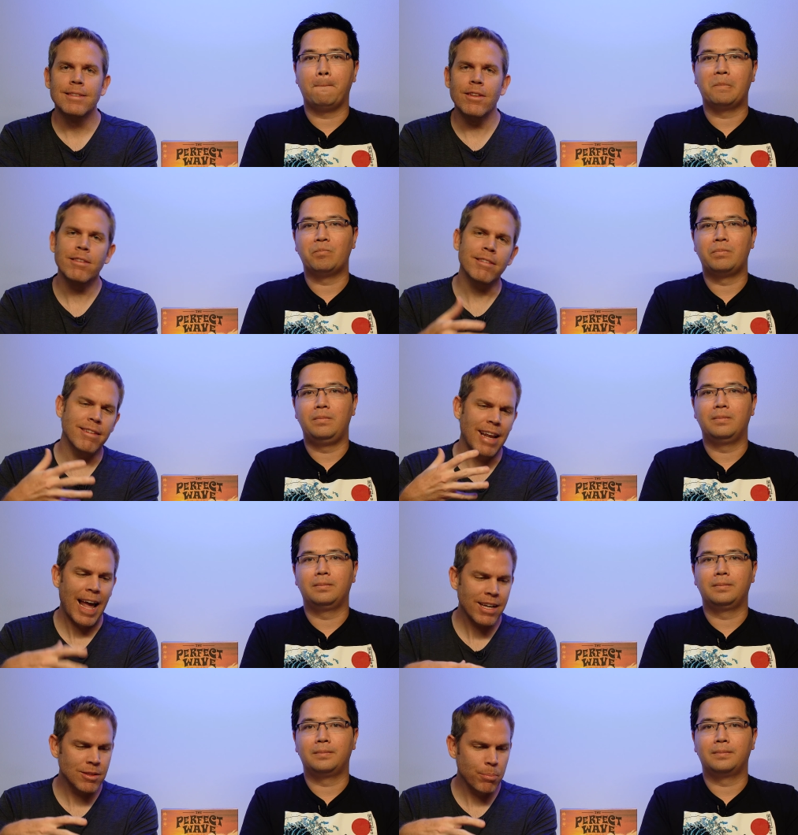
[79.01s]
Speaker 1: So this is an
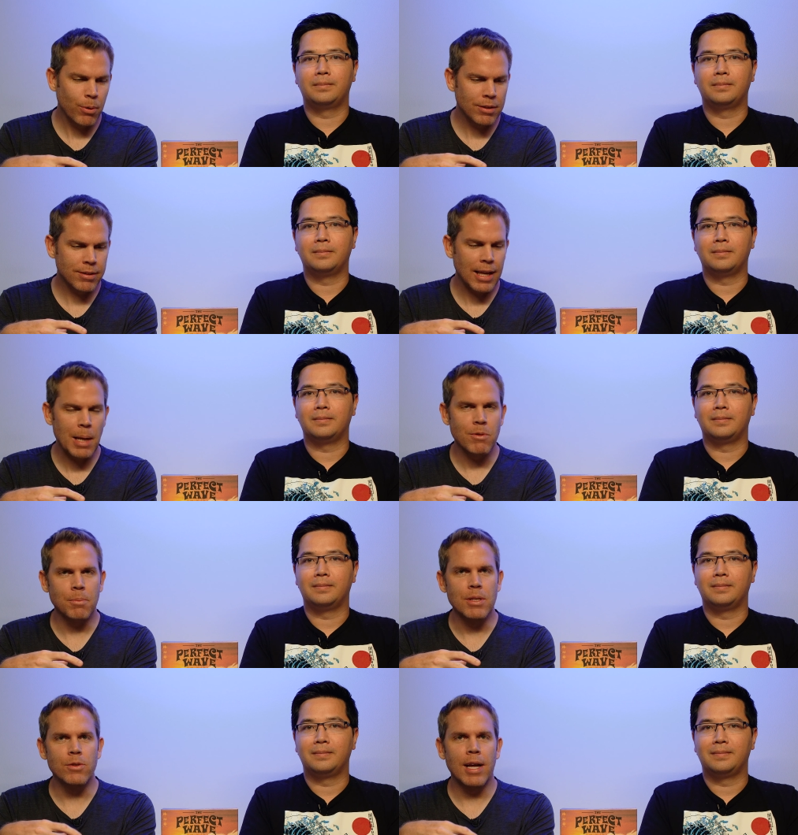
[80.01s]
action points game,
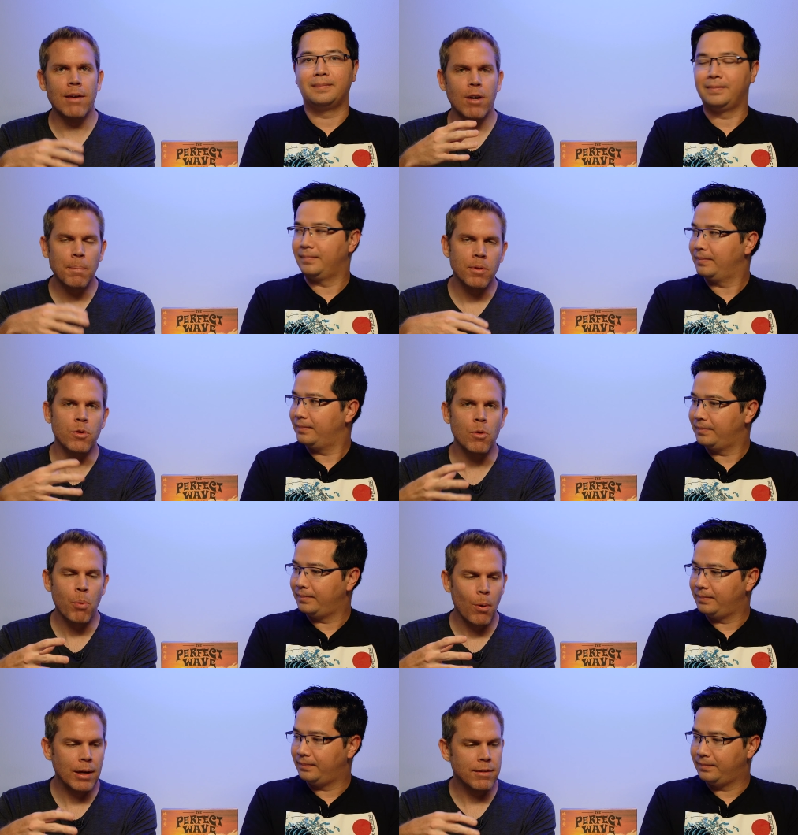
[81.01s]
which means you have up to
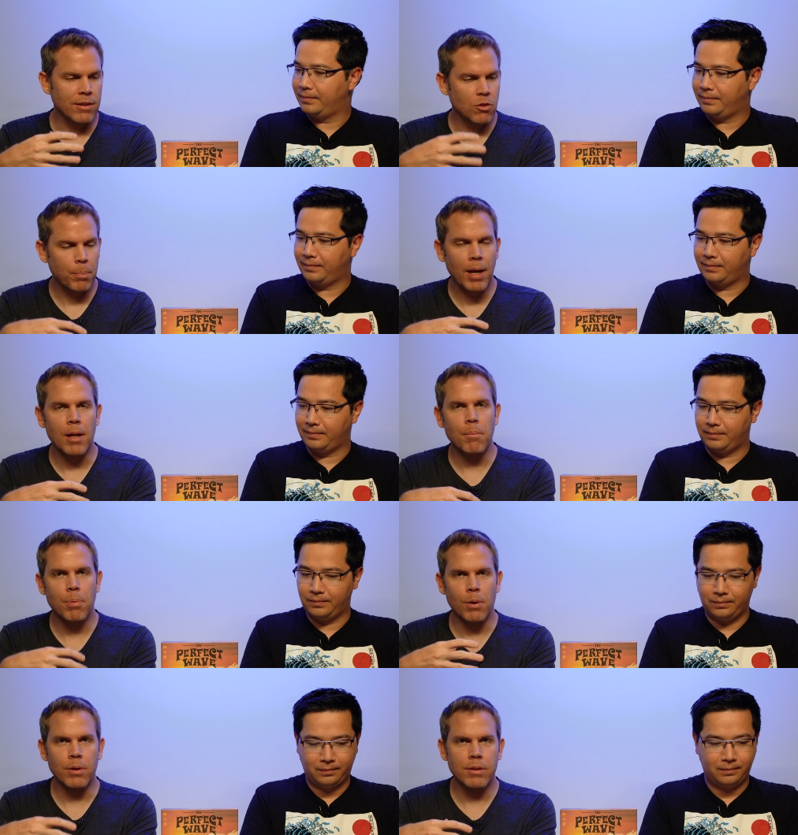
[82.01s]
two points to
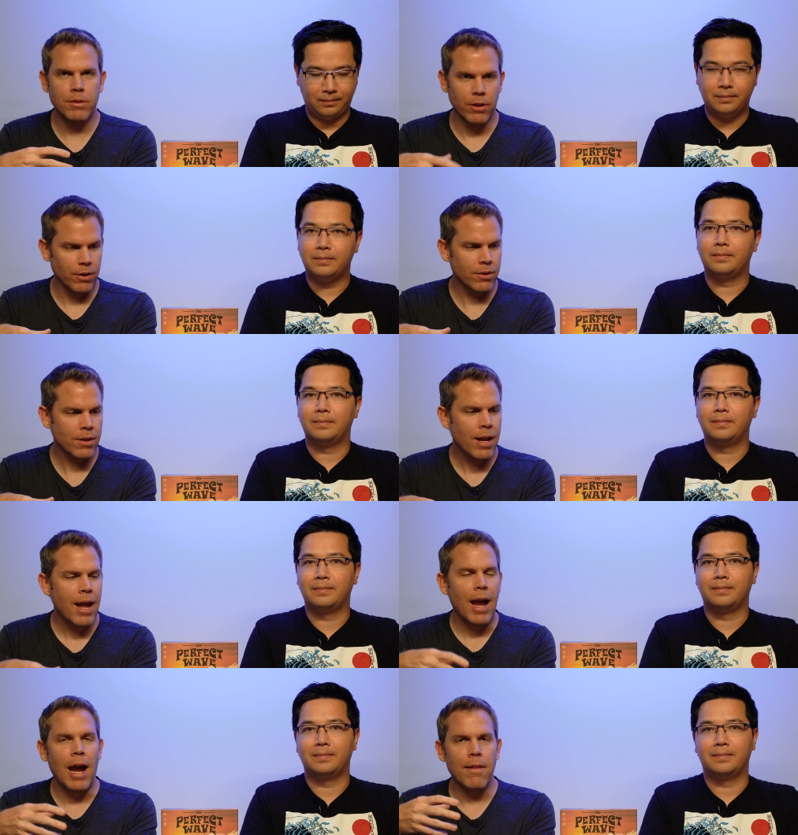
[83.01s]
spend per turn,
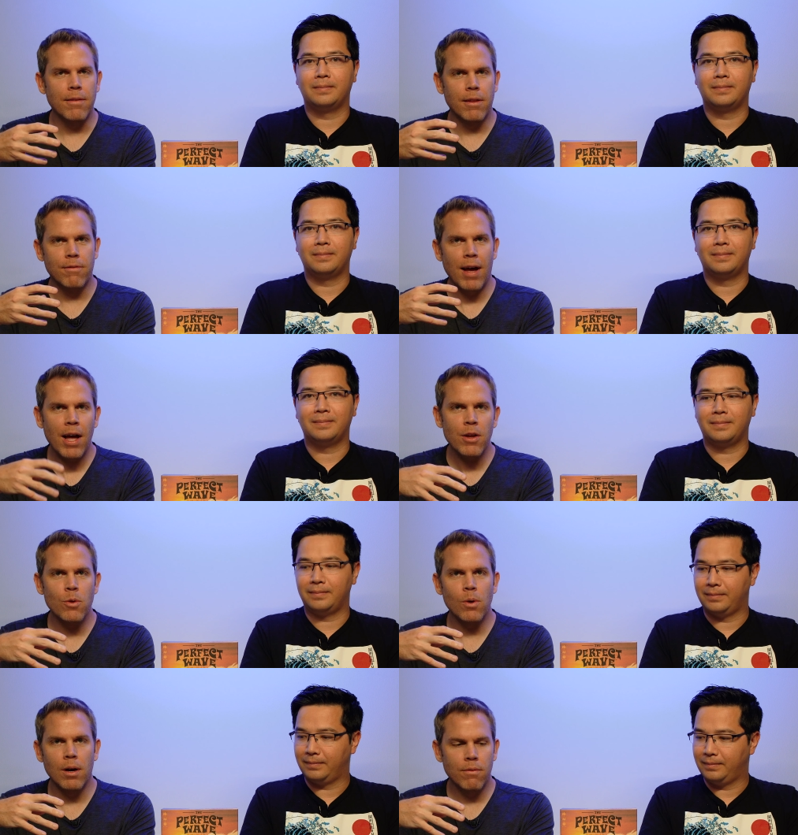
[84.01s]
and the
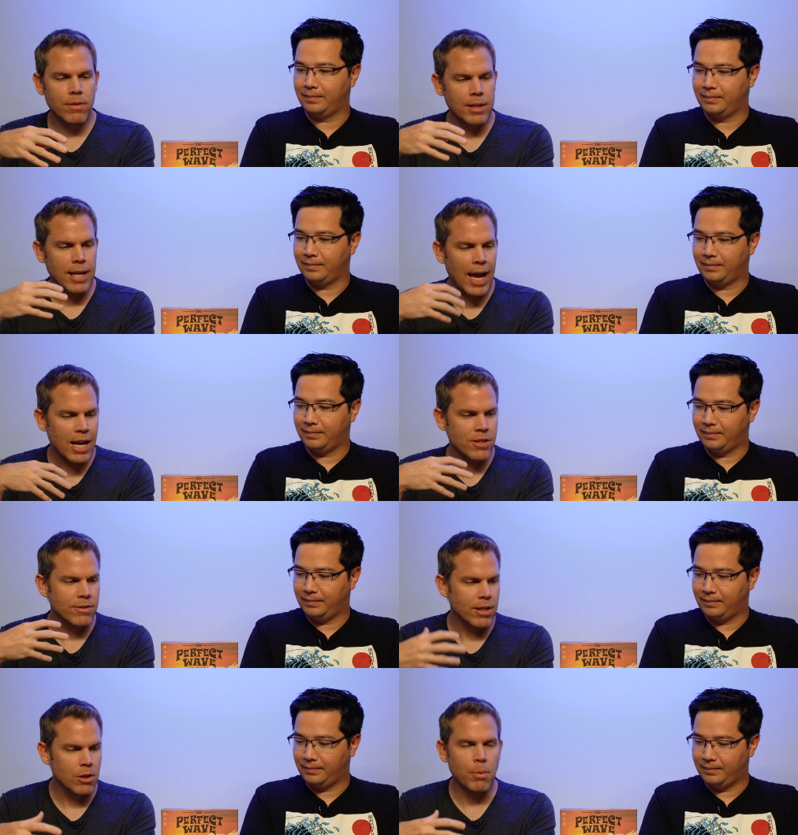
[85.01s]
value of the
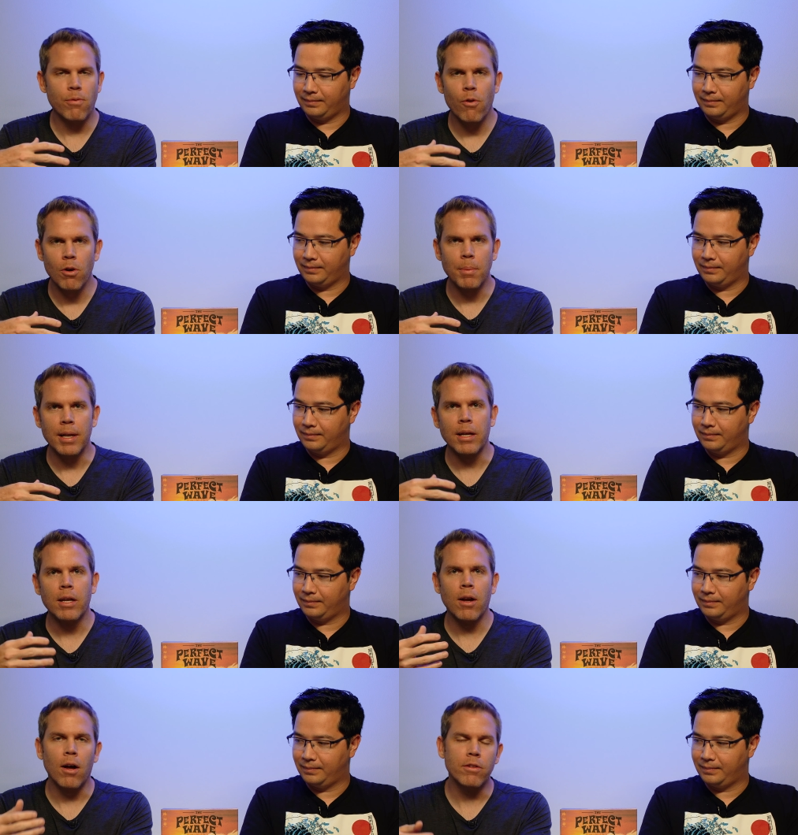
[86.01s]
actions that you're
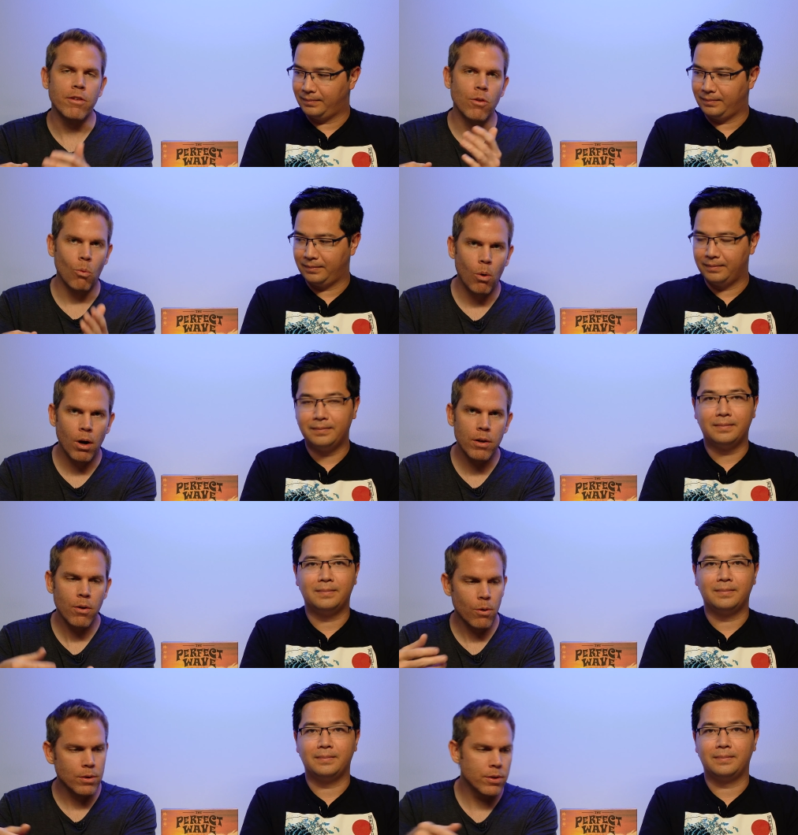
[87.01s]
performing cost either
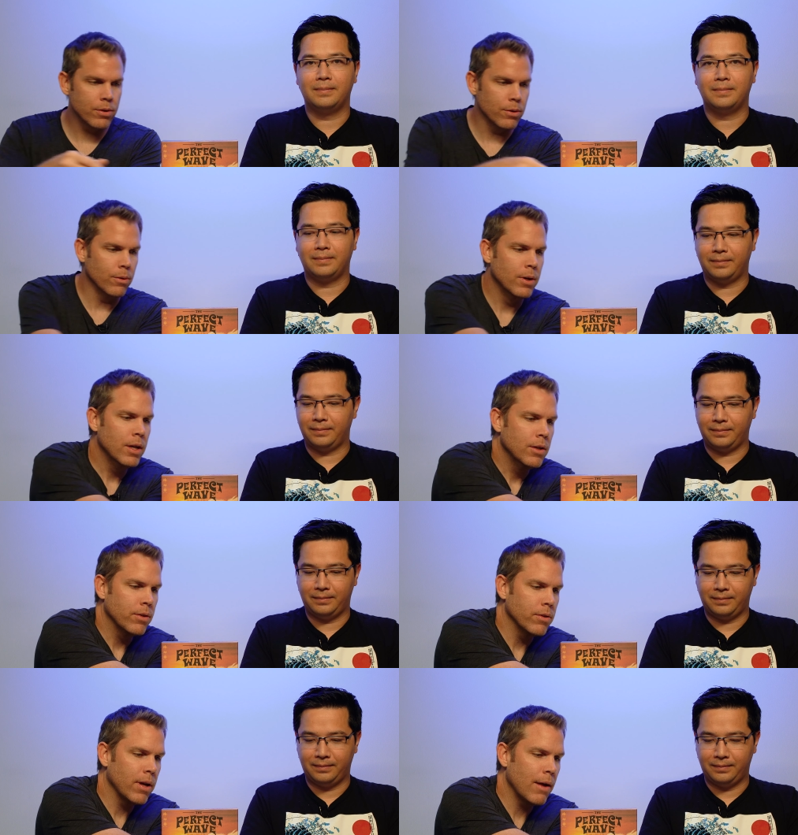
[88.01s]
one or two.
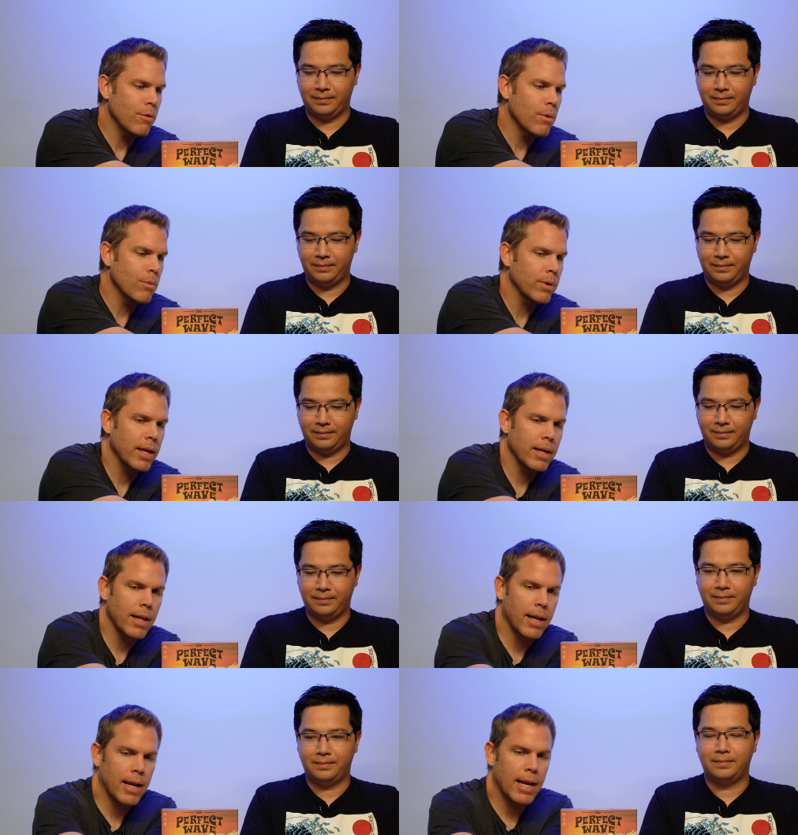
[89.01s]
So everyone will
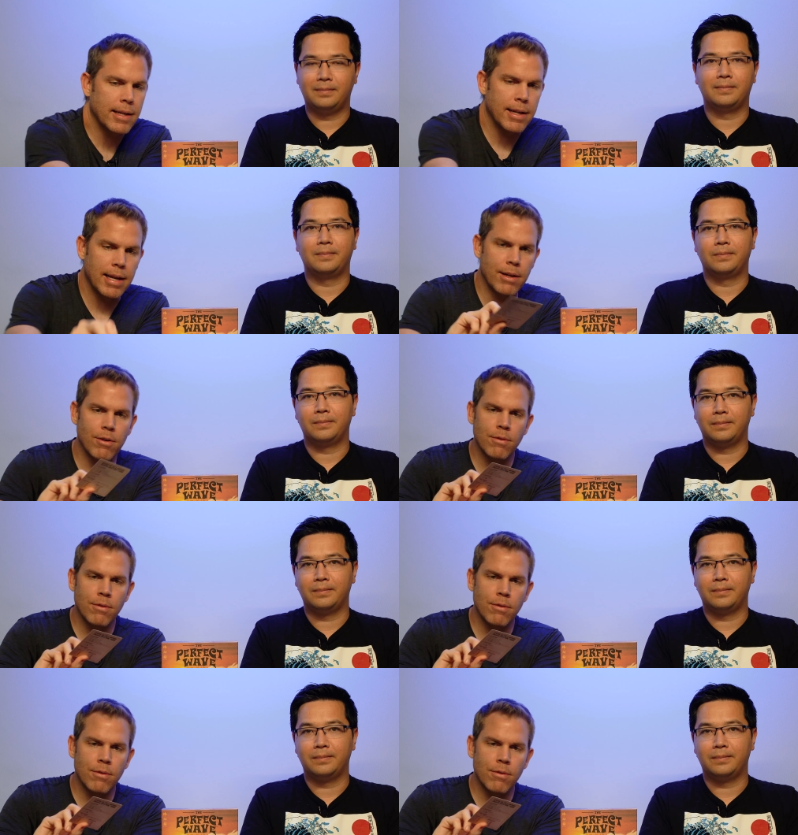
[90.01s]
get a handy dandy